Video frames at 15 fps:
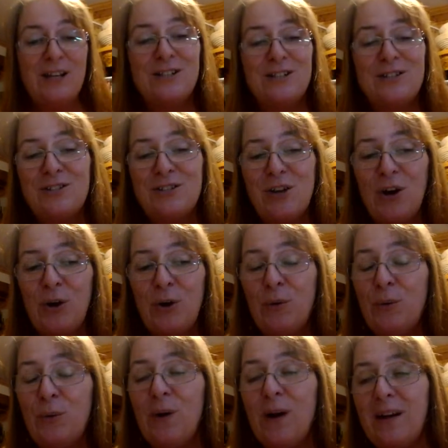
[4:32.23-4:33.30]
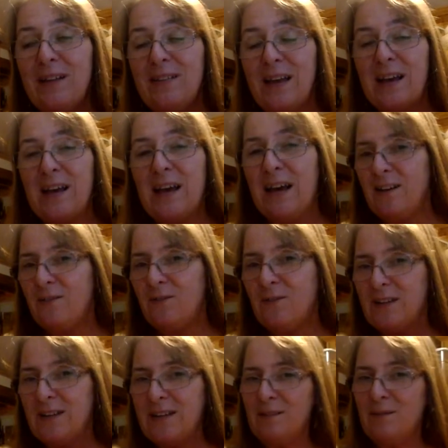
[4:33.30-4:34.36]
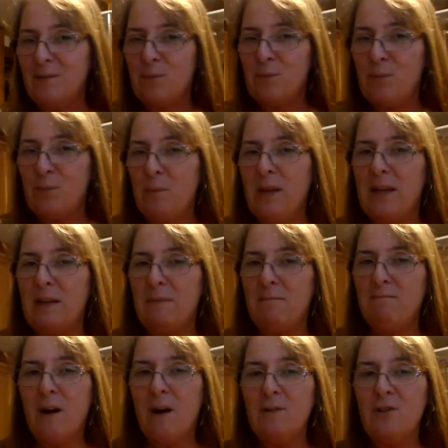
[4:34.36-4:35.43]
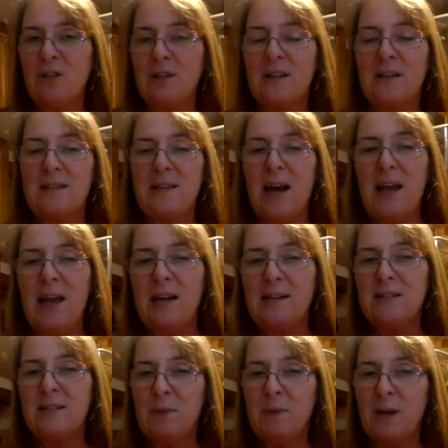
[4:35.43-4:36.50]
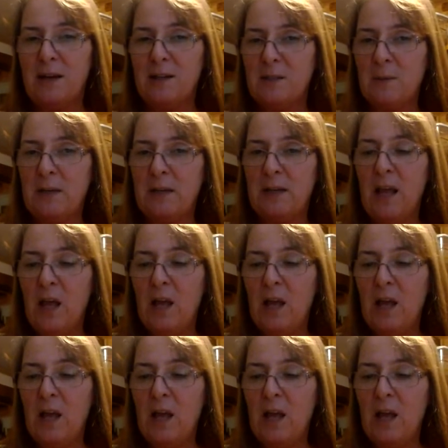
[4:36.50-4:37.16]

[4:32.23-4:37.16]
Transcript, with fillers: So that kind of put me in motion because I asked my husband,